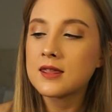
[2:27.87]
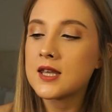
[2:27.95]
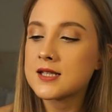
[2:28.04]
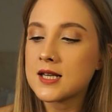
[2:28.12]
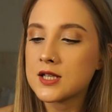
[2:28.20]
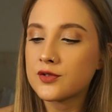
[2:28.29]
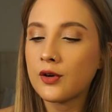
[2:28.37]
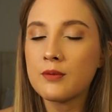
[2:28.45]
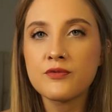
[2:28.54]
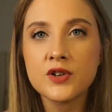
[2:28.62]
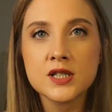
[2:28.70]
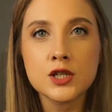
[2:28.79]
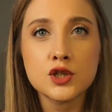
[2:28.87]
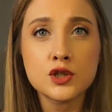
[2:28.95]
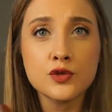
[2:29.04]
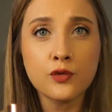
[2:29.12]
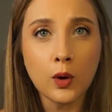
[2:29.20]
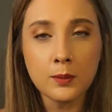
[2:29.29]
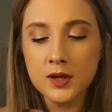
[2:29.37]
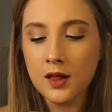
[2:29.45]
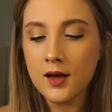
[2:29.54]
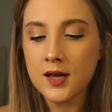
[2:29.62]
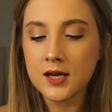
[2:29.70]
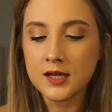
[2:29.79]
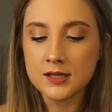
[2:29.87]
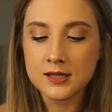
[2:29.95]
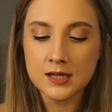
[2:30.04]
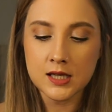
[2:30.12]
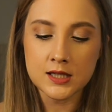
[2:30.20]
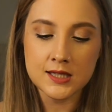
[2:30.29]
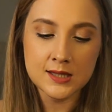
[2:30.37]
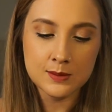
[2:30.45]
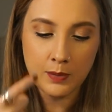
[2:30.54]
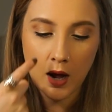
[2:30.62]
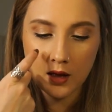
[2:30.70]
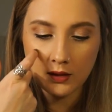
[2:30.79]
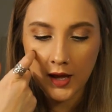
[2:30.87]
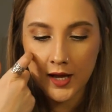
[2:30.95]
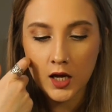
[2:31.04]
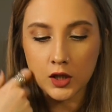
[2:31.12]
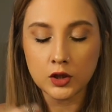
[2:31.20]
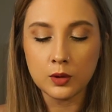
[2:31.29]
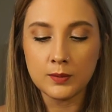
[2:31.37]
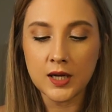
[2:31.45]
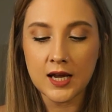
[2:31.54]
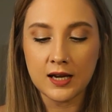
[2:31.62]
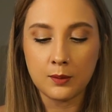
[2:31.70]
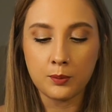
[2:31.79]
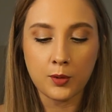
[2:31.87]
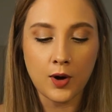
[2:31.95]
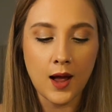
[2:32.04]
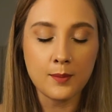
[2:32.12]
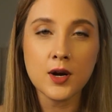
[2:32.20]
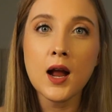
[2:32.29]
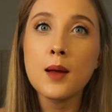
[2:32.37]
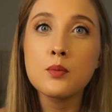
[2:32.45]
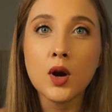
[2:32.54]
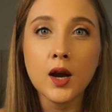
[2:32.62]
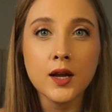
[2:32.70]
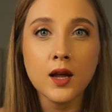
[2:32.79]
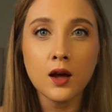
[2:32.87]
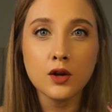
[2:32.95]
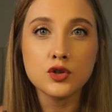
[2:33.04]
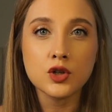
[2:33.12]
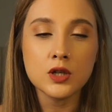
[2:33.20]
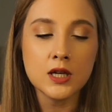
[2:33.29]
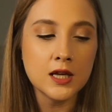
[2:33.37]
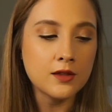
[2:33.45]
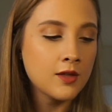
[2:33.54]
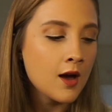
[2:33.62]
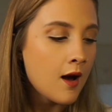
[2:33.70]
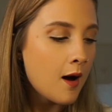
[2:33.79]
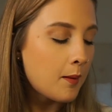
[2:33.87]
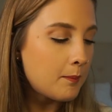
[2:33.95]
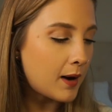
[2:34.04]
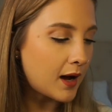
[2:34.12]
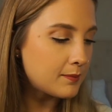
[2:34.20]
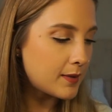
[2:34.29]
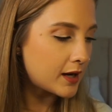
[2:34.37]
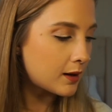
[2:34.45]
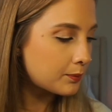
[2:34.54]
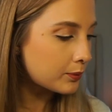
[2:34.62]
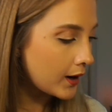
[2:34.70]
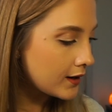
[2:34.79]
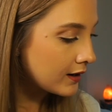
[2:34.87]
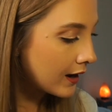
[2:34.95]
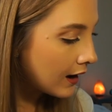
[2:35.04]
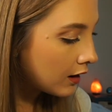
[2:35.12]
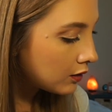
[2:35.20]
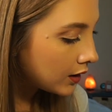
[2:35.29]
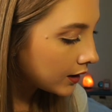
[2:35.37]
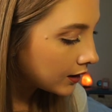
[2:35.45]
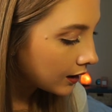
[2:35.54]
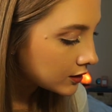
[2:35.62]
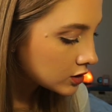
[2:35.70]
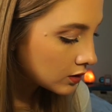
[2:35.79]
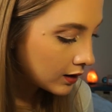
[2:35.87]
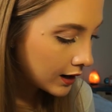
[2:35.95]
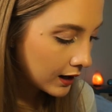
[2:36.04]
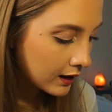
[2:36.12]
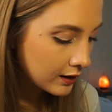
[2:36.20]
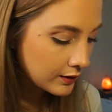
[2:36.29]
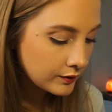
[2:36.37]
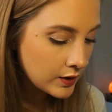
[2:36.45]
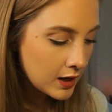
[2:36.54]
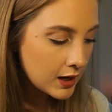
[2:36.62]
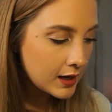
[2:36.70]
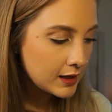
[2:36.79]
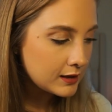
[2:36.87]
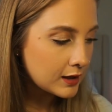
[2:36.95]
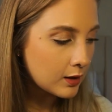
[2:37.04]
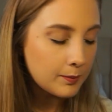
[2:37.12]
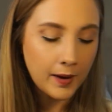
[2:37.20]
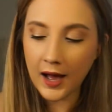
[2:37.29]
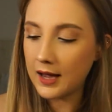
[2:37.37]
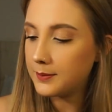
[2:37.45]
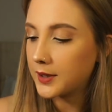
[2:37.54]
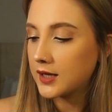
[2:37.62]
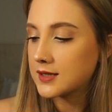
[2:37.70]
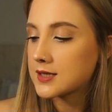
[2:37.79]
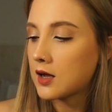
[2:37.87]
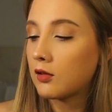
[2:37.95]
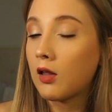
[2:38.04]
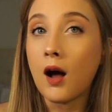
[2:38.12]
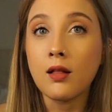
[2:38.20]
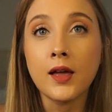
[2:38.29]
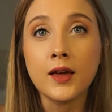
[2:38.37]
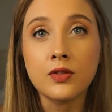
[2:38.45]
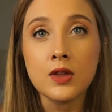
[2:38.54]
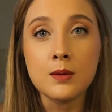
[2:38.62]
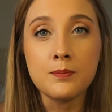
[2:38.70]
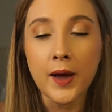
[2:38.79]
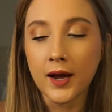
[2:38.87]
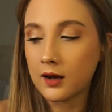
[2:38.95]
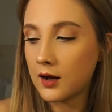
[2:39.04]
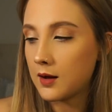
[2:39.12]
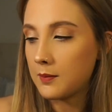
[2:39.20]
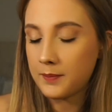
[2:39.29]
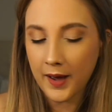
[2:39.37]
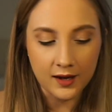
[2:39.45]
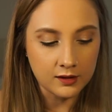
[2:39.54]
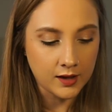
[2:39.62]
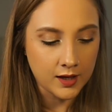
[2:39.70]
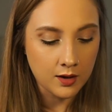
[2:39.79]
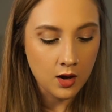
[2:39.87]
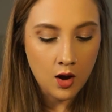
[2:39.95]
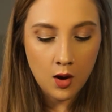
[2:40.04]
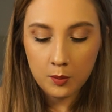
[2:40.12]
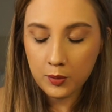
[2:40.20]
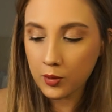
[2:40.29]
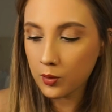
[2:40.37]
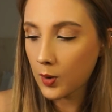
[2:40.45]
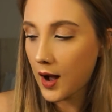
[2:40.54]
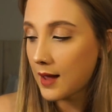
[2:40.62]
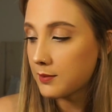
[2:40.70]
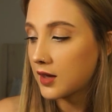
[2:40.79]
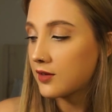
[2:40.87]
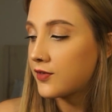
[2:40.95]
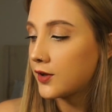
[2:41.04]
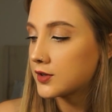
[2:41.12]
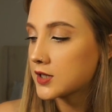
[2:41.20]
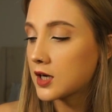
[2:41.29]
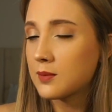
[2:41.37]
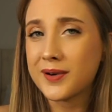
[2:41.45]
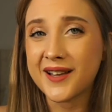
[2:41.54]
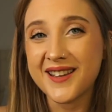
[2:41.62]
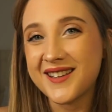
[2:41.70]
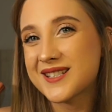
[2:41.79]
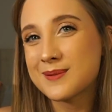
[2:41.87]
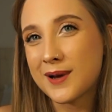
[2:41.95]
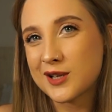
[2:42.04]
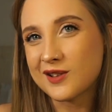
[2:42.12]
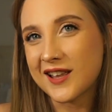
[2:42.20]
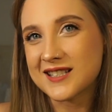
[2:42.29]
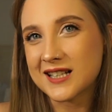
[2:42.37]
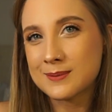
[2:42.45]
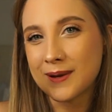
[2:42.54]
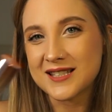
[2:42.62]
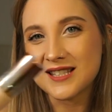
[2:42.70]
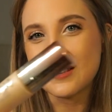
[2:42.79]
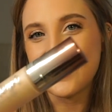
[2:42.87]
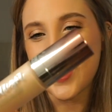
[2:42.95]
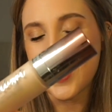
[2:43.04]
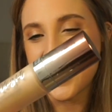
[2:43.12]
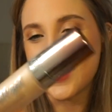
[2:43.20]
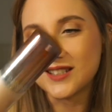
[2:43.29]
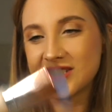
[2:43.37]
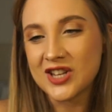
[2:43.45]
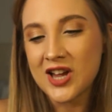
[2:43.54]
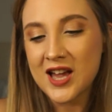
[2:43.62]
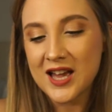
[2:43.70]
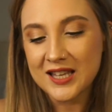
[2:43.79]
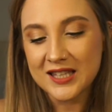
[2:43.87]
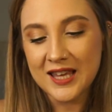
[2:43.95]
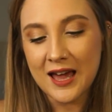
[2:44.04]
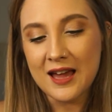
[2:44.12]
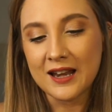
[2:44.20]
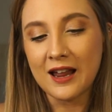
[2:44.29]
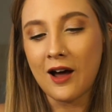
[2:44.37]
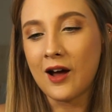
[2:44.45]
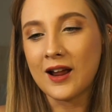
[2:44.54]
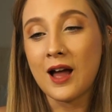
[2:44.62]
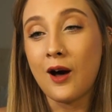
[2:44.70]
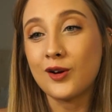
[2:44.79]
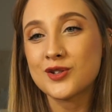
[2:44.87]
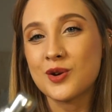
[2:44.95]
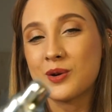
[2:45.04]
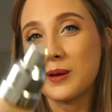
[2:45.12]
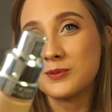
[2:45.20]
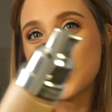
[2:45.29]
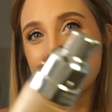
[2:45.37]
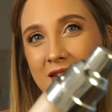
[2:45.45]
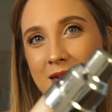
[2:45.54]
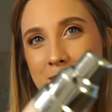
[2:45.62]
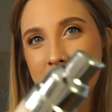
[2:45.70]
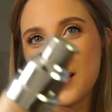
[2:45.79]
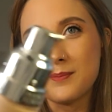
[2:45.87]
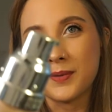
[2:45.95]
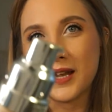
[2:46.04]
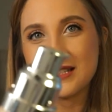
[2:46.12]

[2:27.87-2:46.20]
This is from Physicians Formula. It is the Spotlight Illuminating Primer. I'm wearing it underneath my makeup right now, and I don't have it nearby, but it's a lot like the Becca Backlight Priming Filter, but it's much less expensive, and yeah, it also comes with a pump.